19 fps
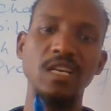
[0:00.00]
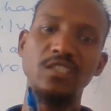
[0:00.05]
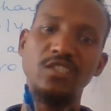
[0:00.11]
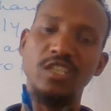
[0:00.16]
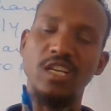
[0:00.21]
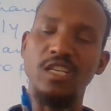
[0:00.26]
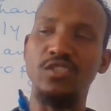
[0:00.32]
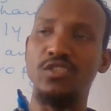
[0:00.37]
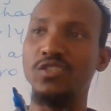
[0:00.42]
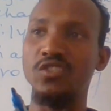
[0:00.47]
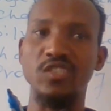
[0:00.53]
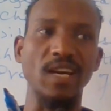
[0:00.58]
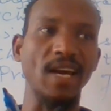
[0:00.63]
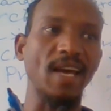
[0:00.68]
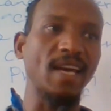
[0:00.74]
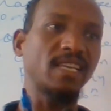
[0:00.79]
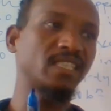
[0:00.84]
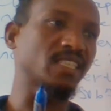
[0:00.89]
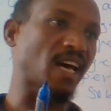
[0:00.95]
changing
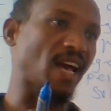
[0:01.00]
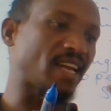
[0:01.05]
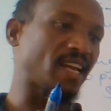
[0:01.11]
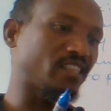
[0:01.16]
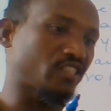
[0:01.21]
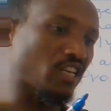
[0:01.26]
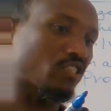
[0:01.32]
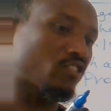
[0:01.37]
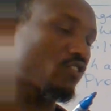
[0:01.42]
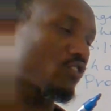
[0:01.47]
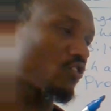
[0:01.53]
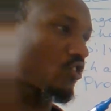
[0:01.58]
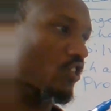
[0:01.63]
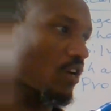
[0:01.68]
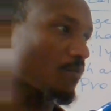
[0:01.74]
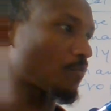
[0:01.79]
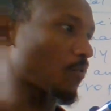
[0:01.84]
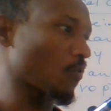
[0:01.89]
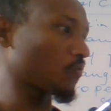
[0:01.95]
size and changing
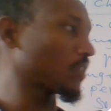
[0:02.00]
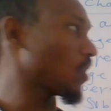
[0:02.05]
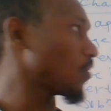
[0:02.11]
shape of the